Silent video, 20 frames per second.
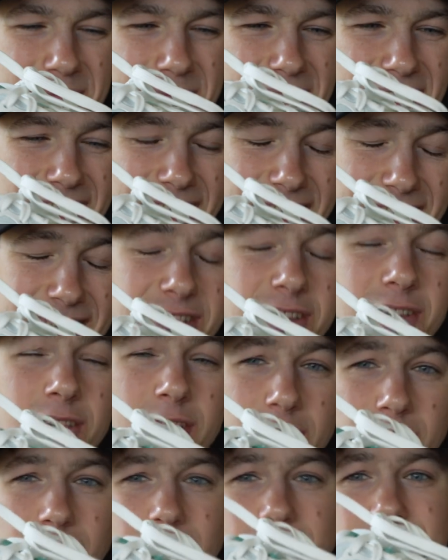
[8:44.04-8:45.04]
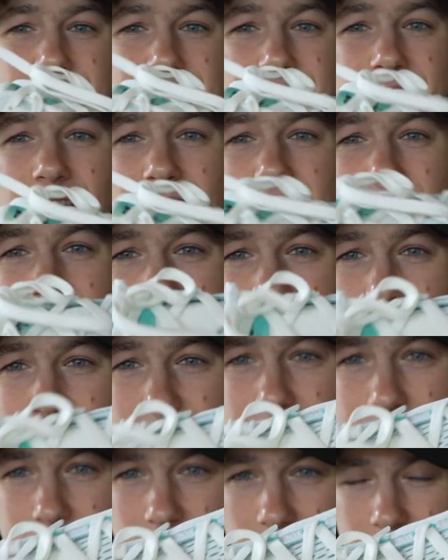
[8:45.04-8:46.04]
It is a little snug on
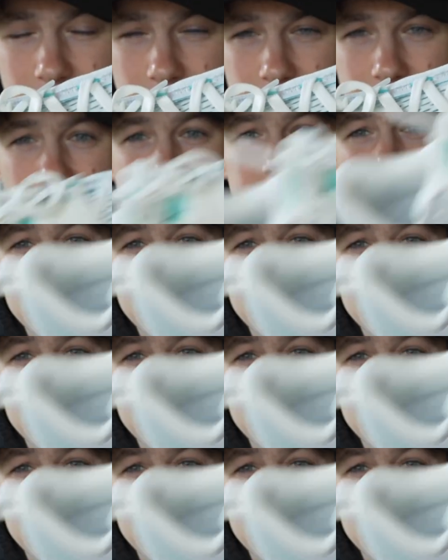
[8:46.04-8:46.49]
the forefoot,